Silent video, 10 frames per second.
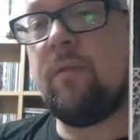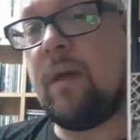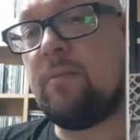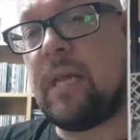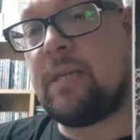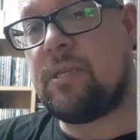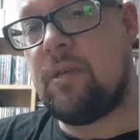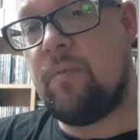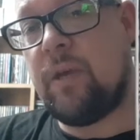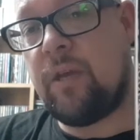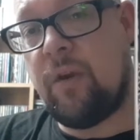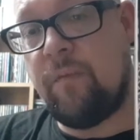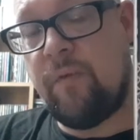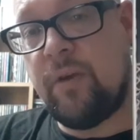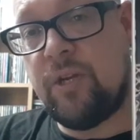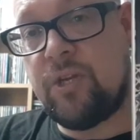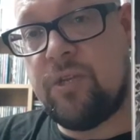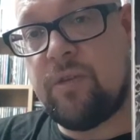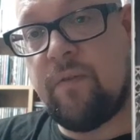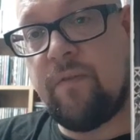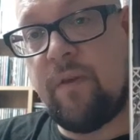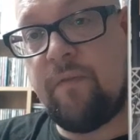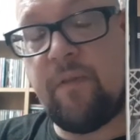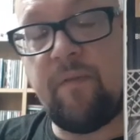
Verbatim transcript: Those last two being cover versions of, of the